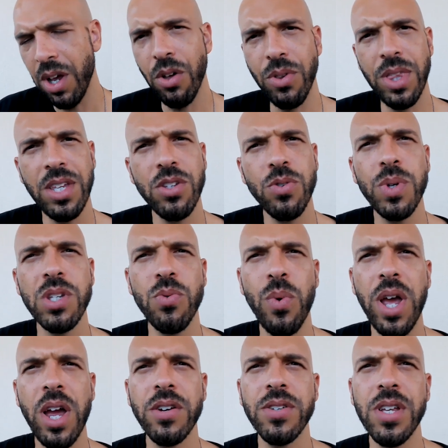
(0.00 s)
oh, this was
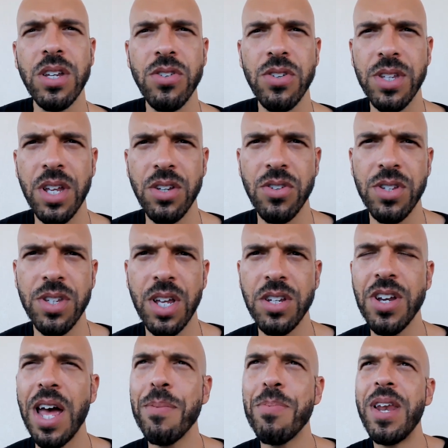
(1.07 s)
where such and such and
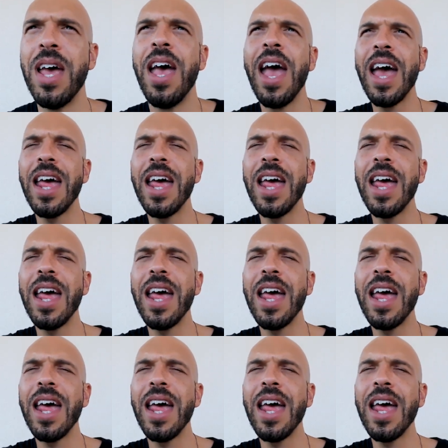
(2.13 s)
such happened.